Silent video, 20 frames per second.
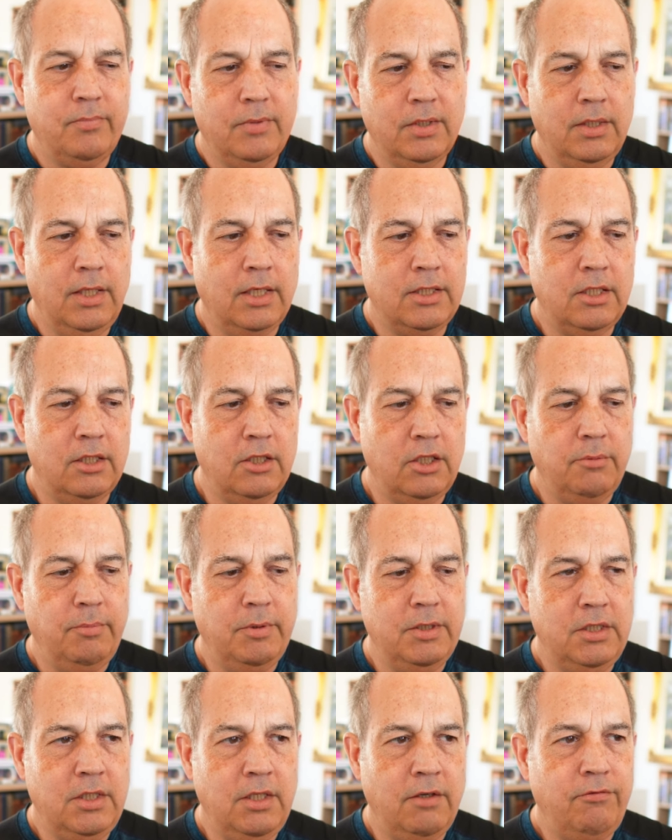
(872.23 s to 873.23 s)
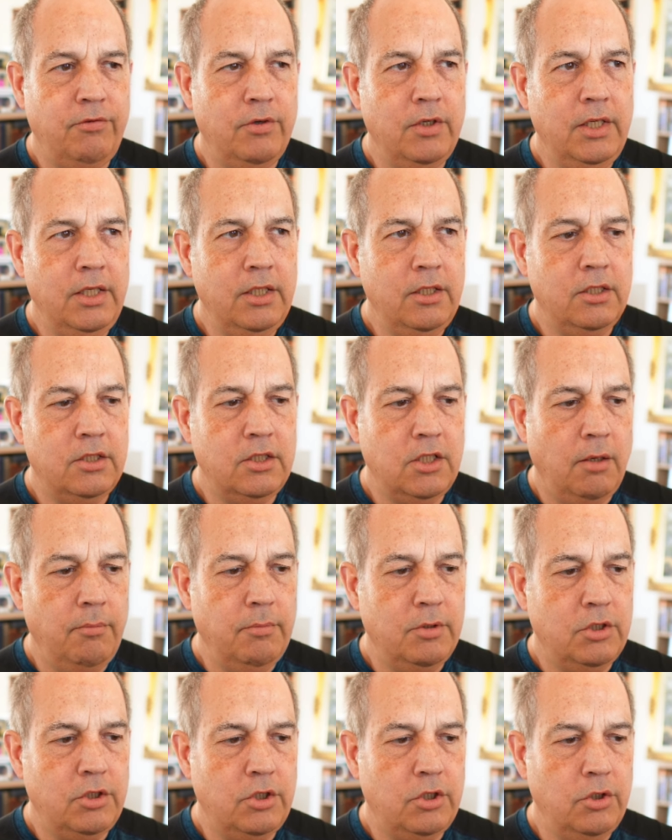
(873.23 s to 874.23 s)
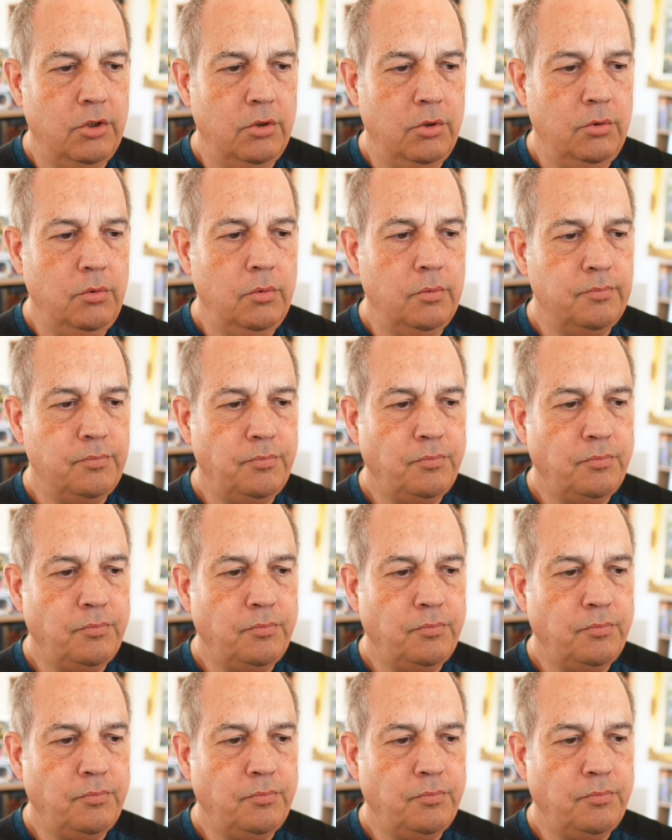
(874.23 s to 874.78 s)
that's a little bit different. In assignment two,